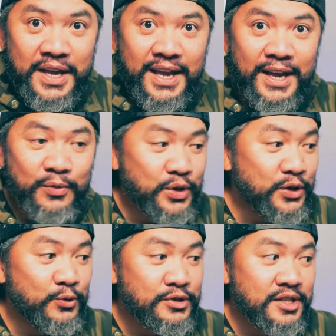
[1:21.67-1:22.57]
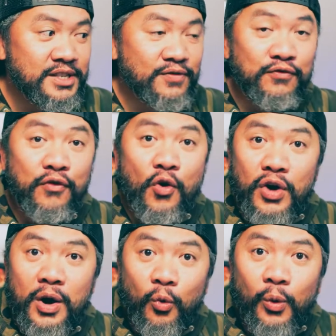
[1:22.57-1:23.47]
And we used this for
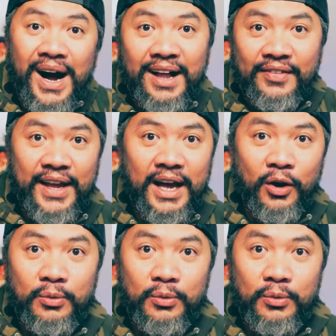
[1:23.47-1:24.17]
a while now.